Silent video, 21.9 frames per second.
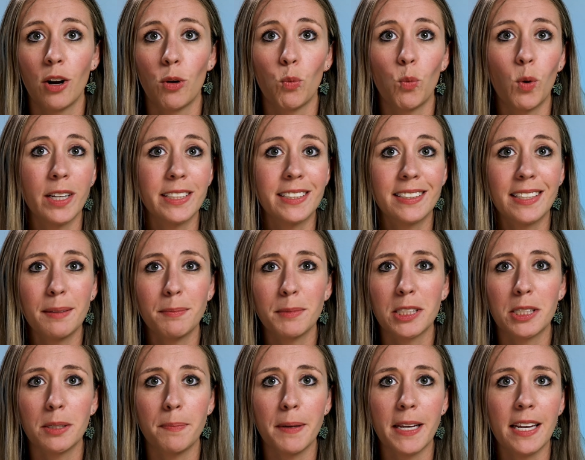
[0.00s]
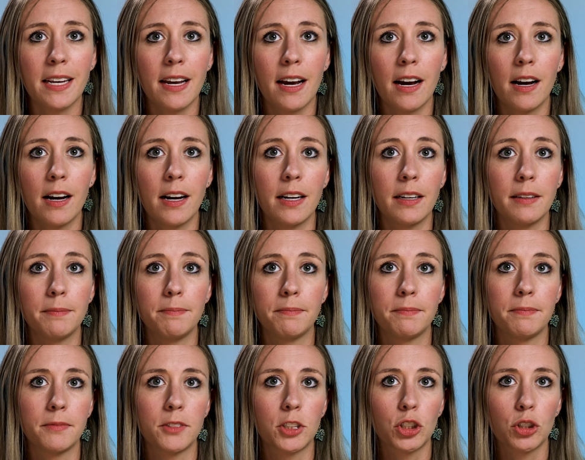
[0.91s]
what seems to be a
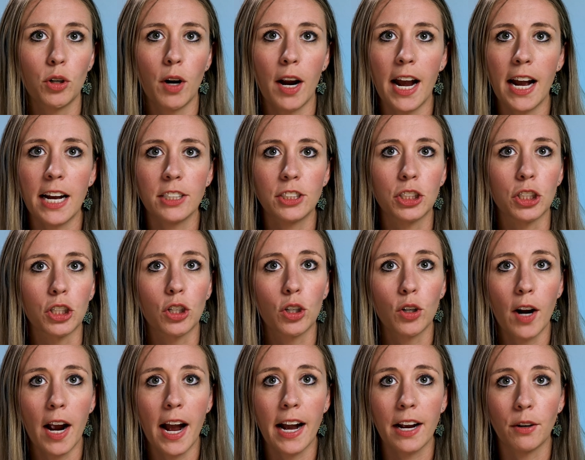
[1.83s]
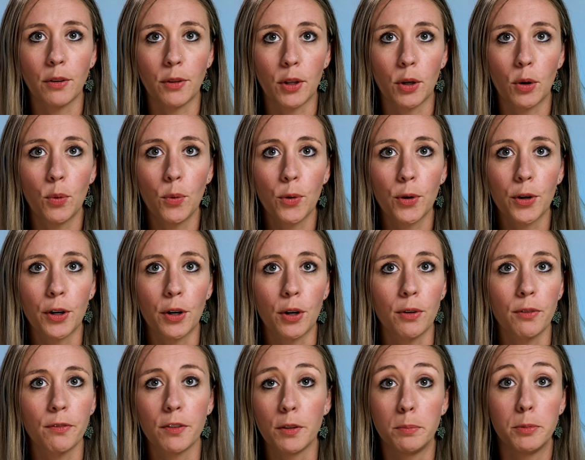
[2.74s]
scratch or crack on the
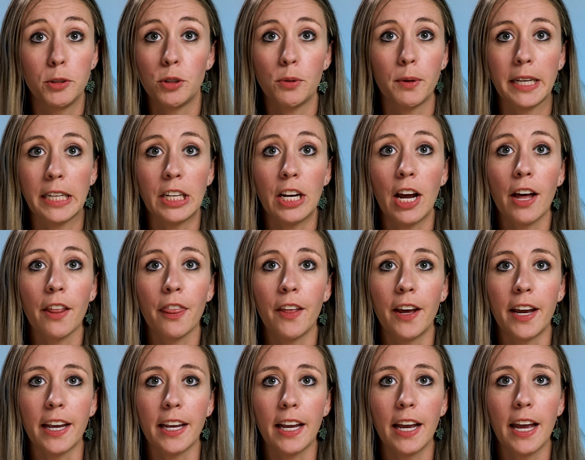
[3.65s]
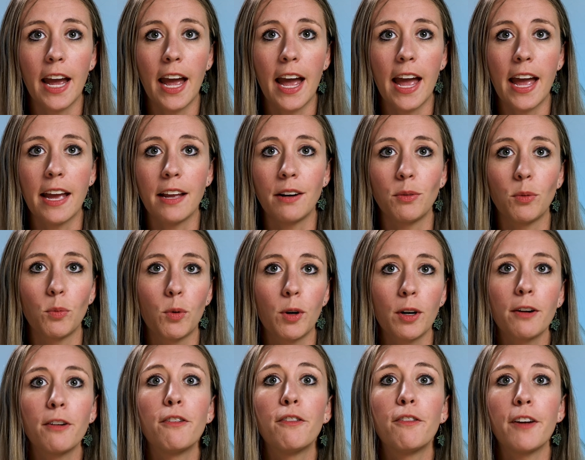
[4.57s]
corner from doing nothing, and
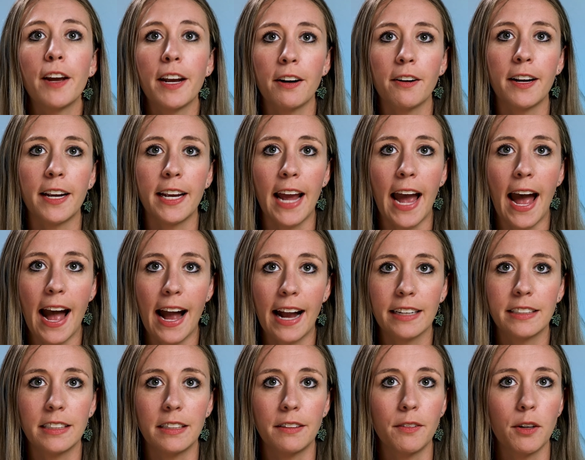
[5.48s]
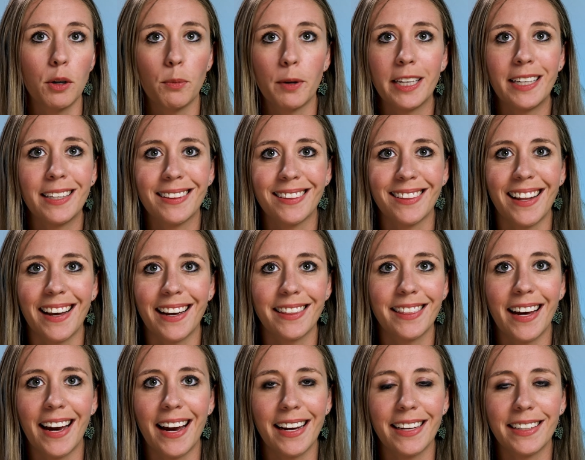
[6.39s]
we're very active, and we didn't like the